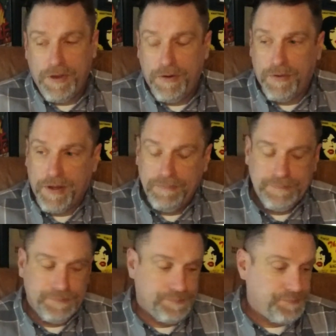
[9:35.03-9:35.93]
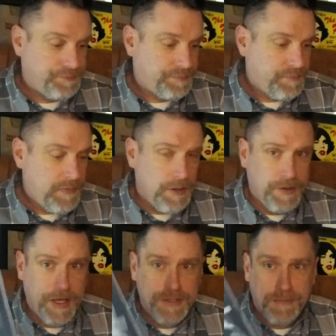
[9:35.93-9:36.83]
You know, like
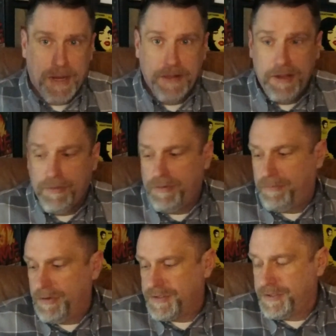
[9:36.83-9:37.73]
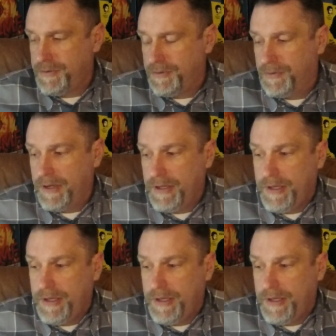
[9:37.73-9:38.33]
okay, so my label uh, Sioux,